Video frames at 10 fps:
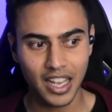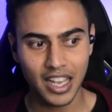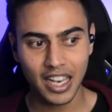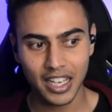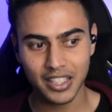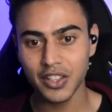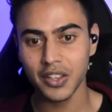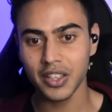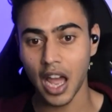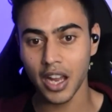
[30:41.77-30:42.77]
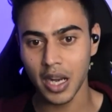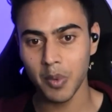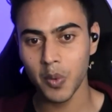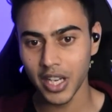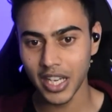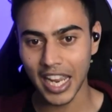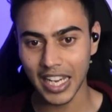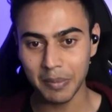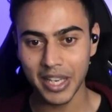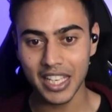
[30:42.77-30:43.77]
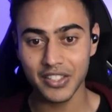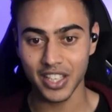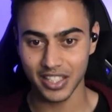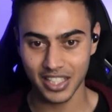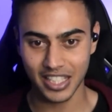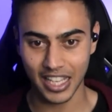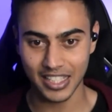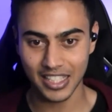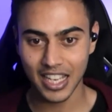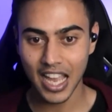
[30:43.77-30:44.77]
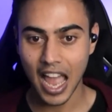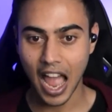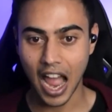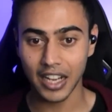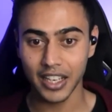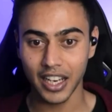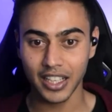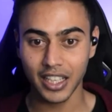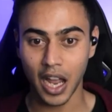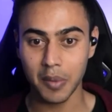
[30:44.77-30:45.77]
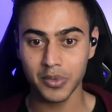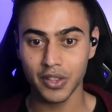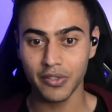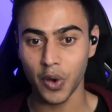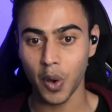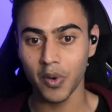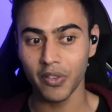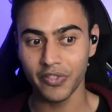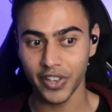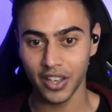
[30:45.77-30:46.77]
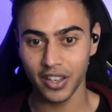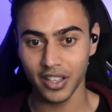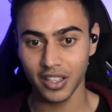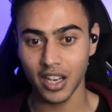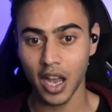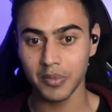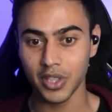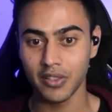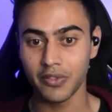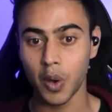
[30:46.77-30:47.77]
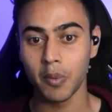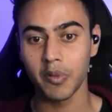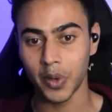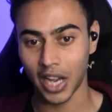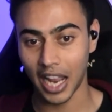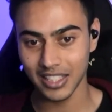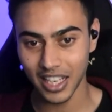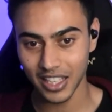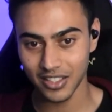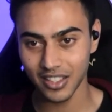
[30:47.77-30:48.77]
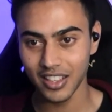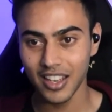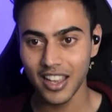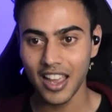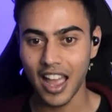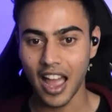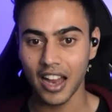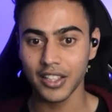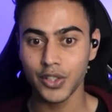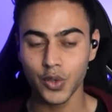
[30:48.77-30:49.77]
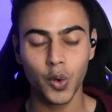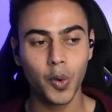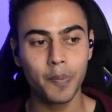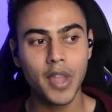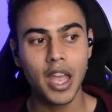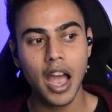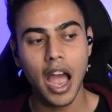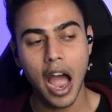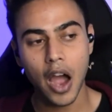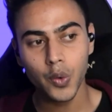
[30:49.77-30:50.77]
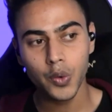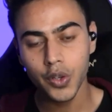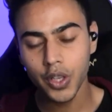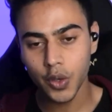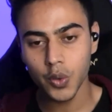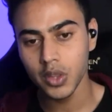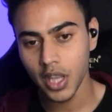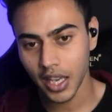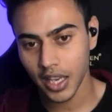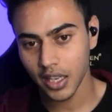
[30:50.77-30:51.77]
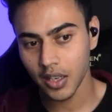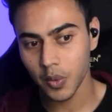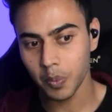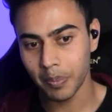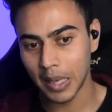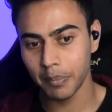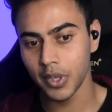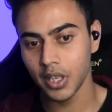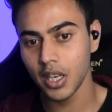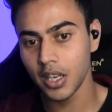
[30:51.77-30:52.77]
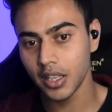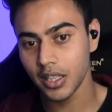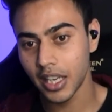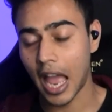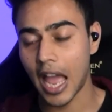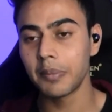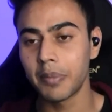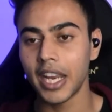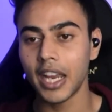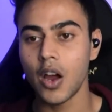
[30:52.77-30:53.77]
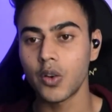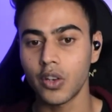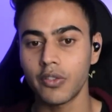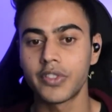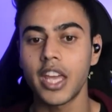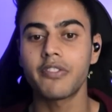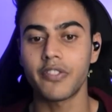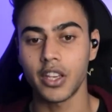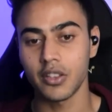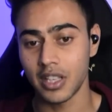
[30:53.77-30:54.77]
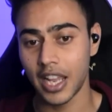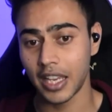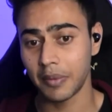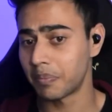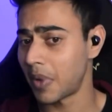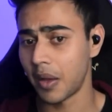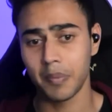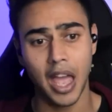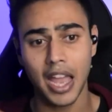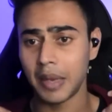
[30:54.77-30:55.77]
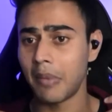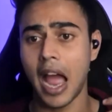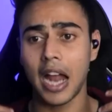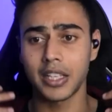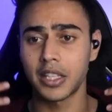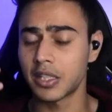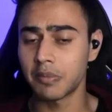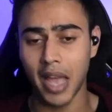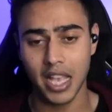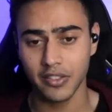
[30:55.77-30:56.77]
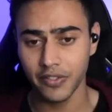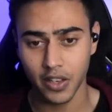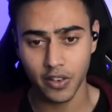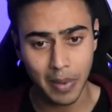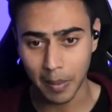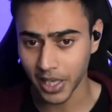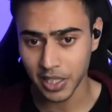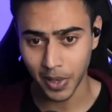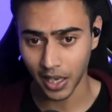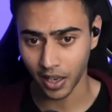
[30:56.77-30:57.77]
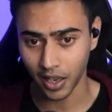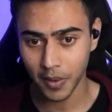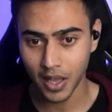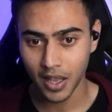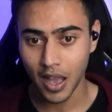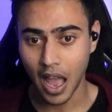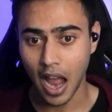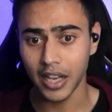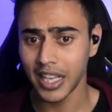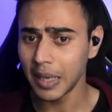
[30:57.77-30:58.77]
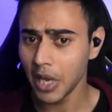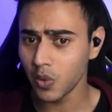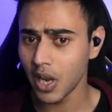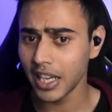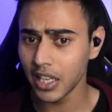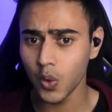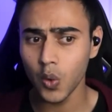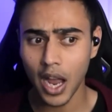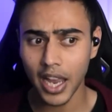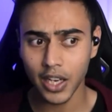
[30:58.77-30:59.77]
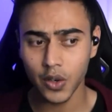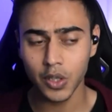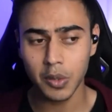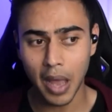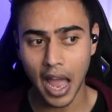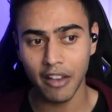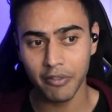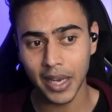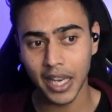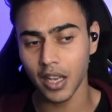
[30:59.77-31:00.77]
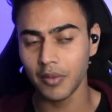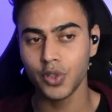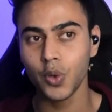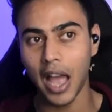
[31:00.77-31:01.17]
it's our number one enemy is resistance, and it comes in the form of fear. It comes in the form of procrastination. And so how do you think people can break out of their fears? Like I had this massive fear of public speaking, and deep down, I know I could have been. So I